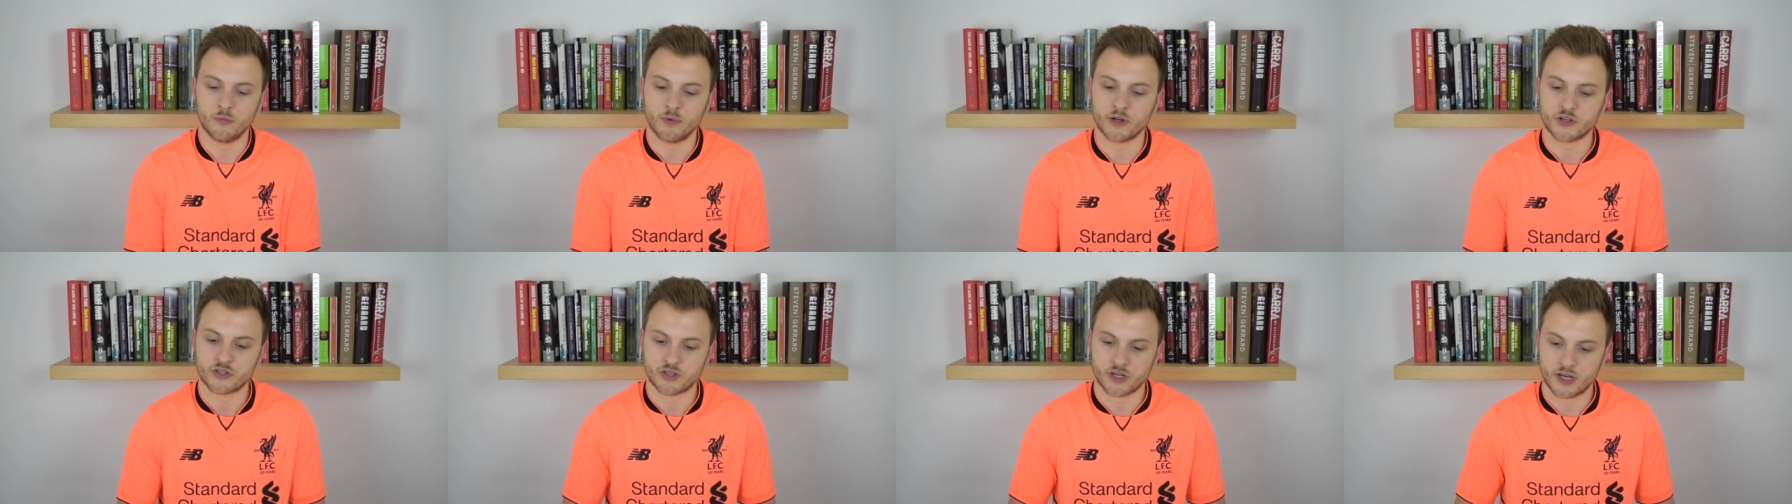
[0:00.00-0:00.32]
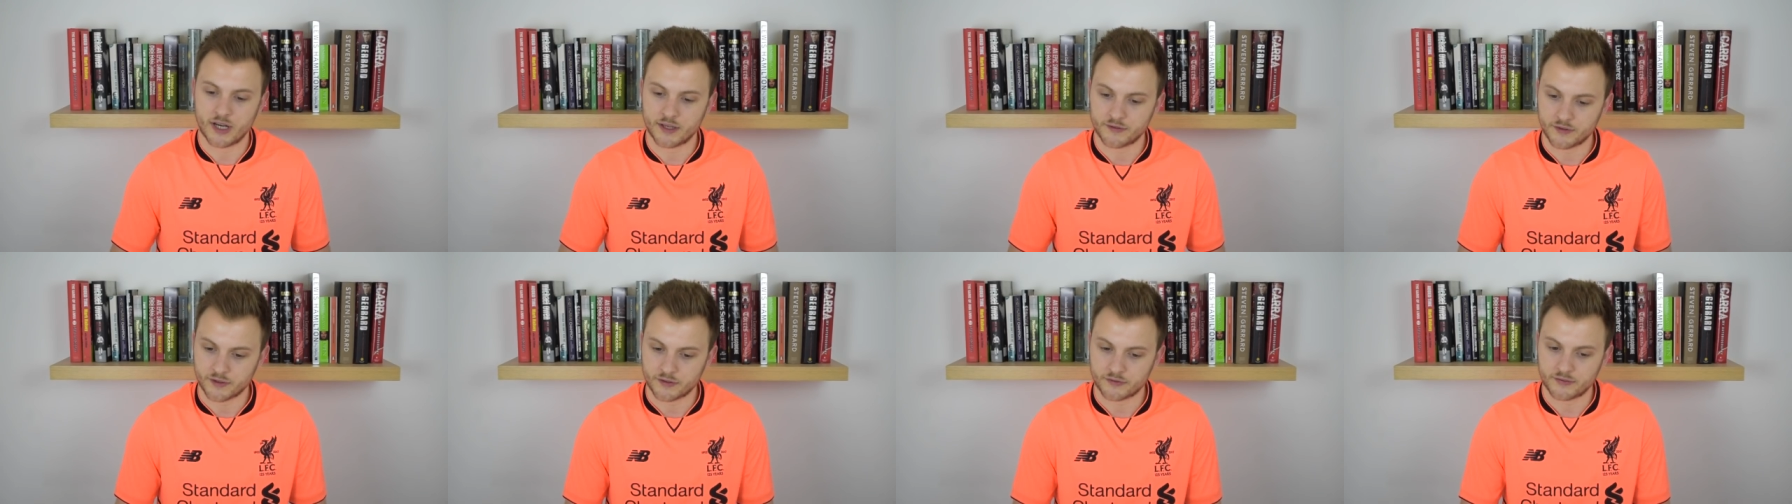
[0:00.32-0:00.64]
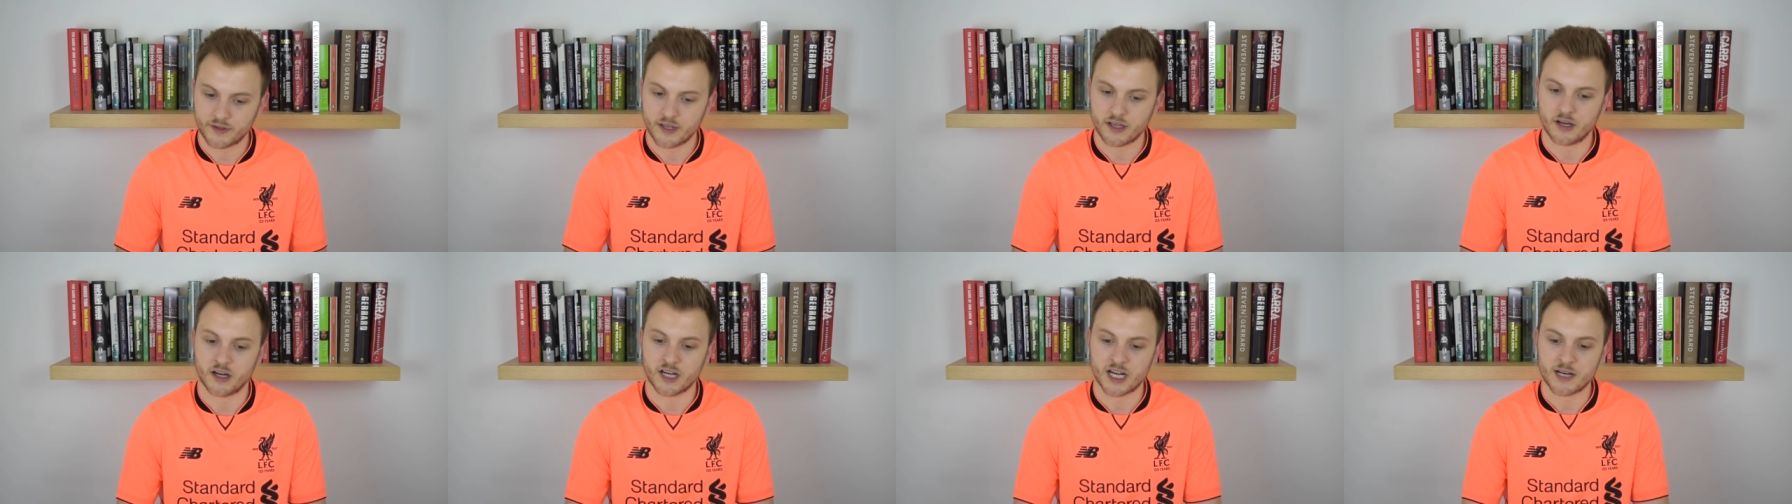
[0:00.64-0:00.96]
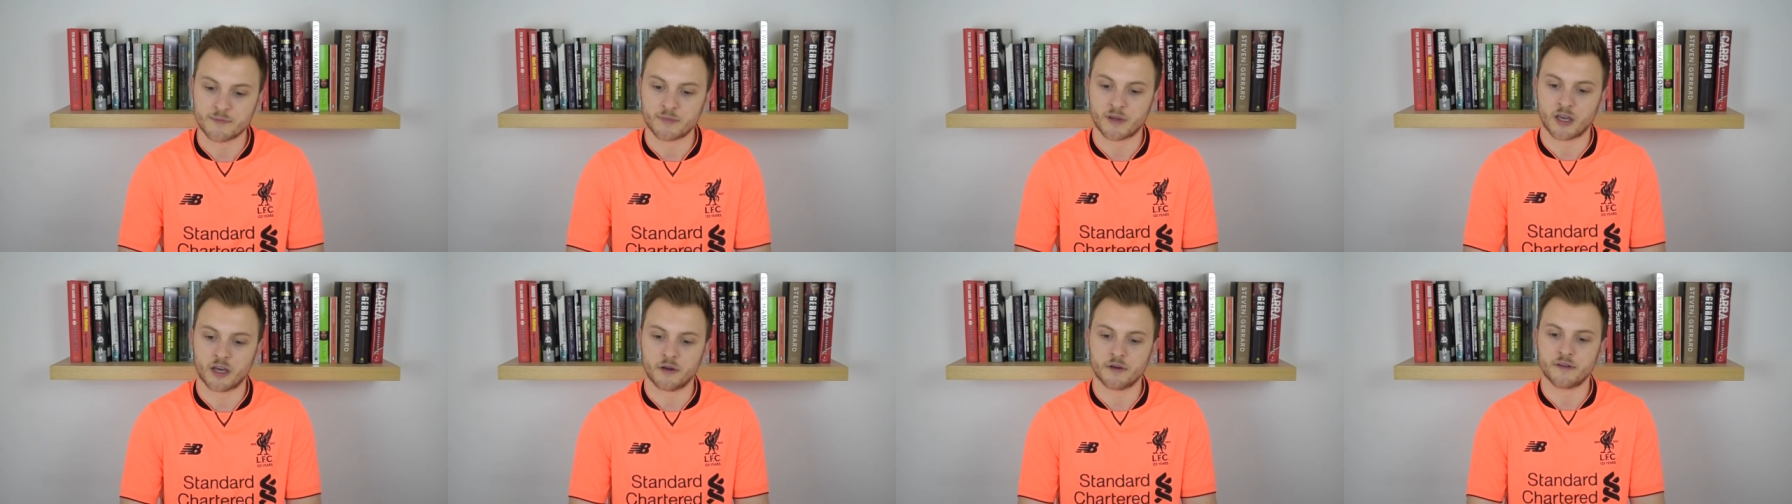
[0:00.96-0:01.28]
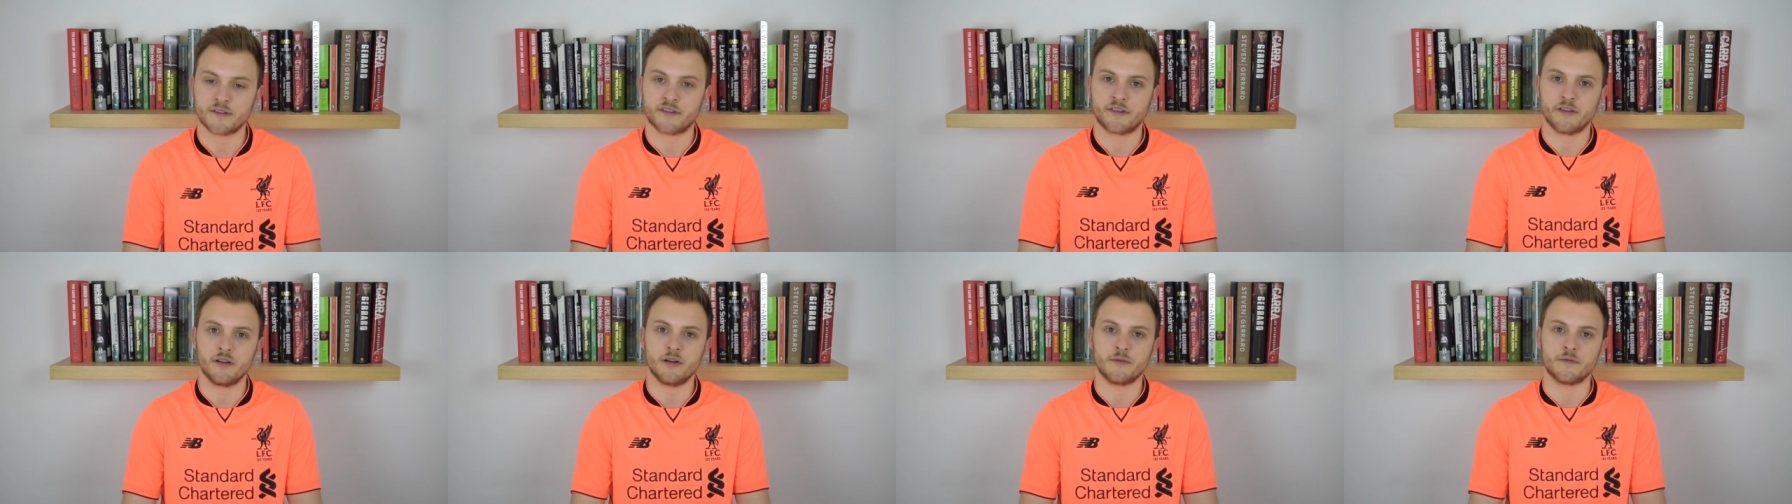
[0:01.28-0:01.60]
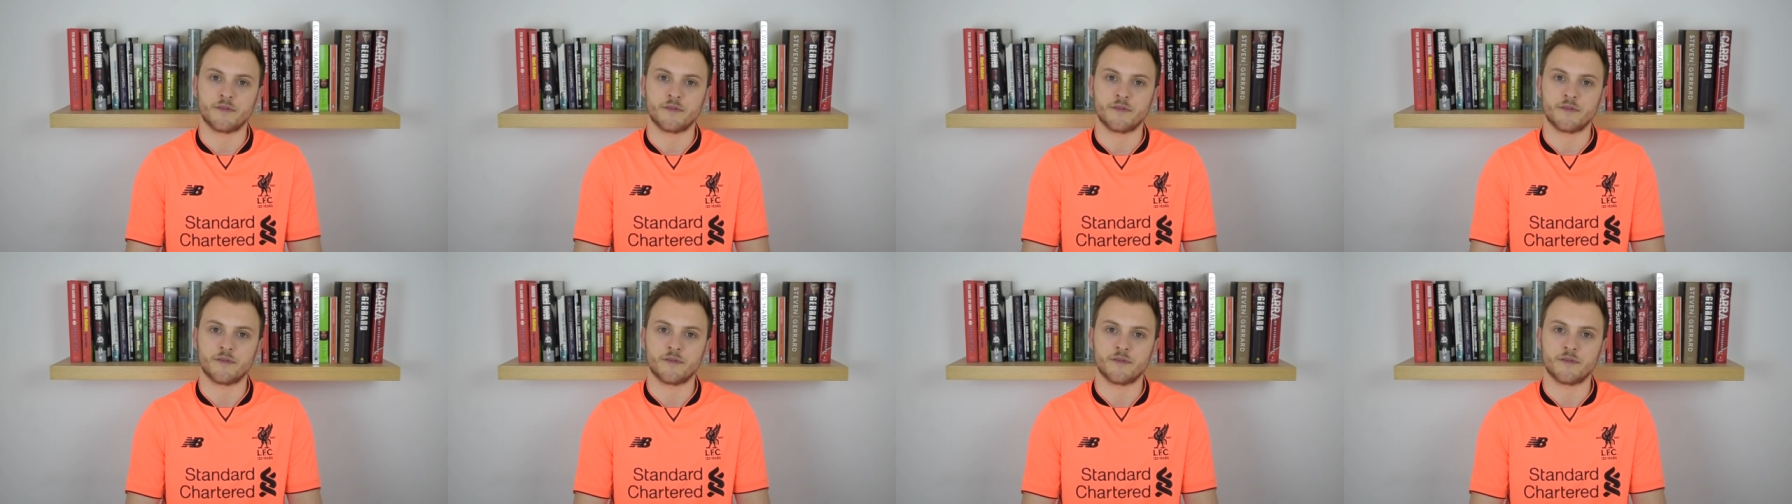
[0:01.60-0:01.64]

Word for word: which, as I say, I am going to.